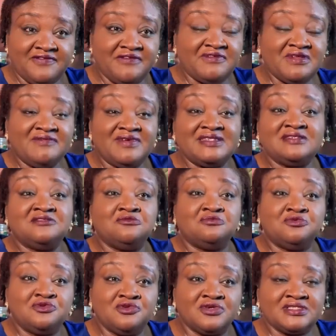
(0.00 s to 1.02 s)
They've never seen the
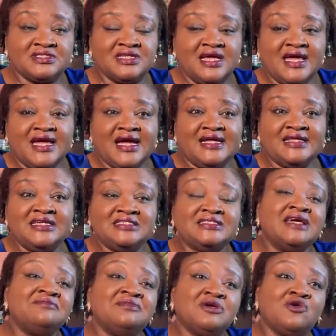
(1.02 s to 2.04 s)
product. And each
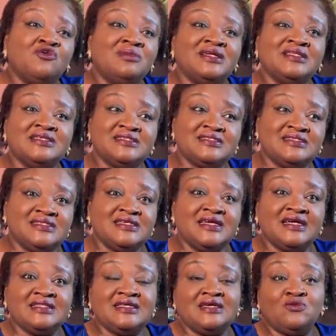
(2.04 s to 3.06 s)
time they come and they see
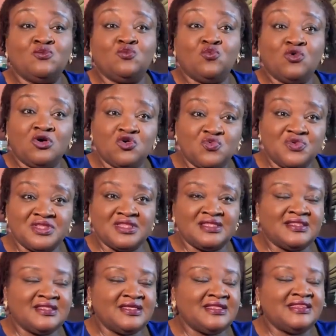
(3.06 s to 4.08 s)
and they work with
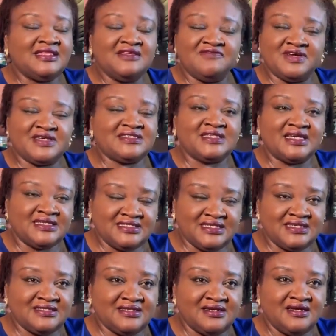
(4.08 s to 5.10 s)
it, they leave
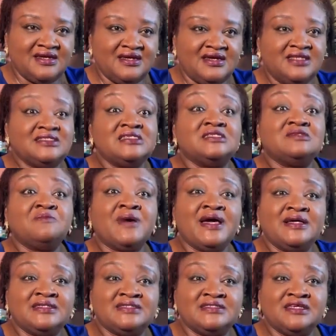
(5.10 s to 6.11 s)
excited. It
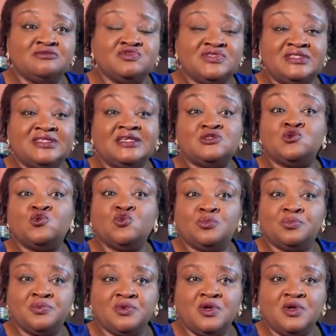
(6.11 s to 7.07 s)
inspires them to see there is hope.